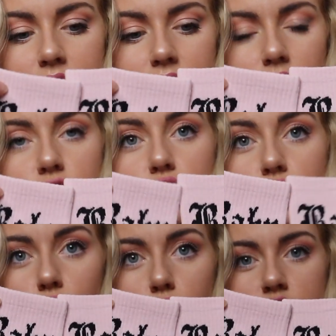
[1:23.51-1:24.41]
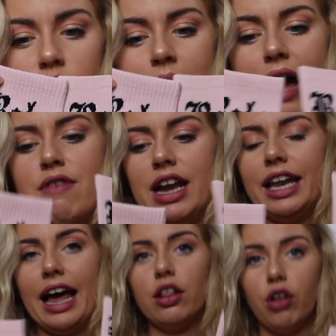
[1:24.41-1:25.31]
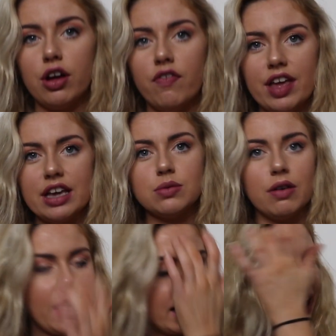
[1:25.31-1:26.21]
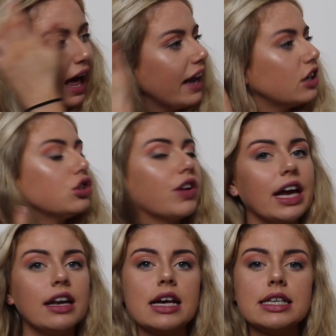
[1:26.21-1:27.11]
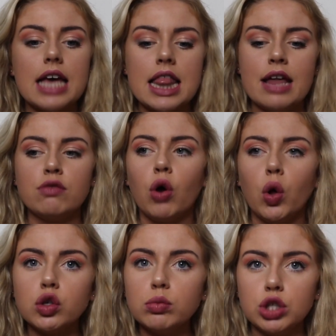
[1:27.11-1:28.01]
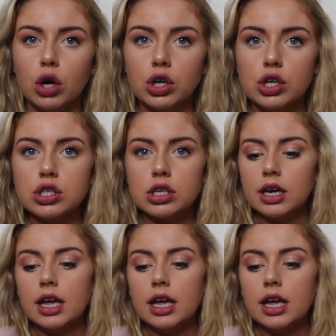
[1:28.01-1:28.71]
They are just awesome. I really like the look of these with like Nike trainers and then rolled up joggers,